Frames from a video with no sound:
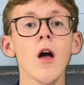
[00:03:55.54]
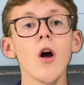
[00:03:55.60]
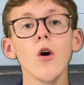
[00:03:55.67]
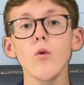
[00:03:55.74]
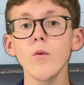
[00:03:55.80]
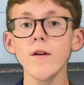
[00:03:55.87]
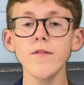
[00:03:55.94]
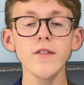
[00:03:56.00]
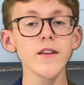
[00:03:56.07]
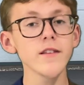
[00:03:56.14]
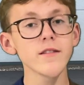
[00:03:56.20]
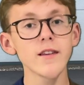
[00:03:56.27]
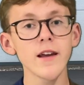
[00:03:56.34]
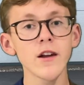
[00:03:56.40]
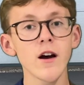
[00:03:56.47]
With this
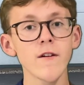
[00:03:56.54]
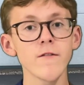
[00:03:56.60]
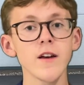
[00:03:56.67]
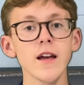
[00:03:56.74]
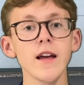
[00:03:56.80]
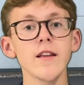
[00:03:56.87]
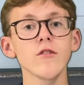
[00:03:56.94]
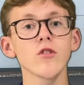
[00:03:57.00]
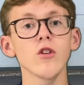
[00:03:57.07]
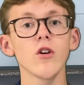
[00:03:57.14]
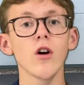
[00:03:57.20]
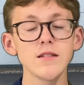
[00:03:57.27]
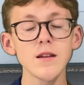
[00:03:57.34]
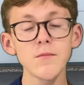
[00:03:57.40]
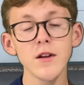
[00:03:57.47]
ZR-V, it's got
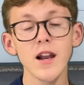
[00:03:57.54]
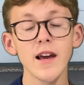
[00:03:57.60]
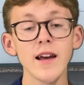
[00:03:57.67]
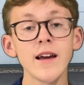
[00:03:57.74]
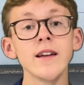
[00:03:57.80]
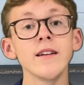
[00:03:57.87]
simulated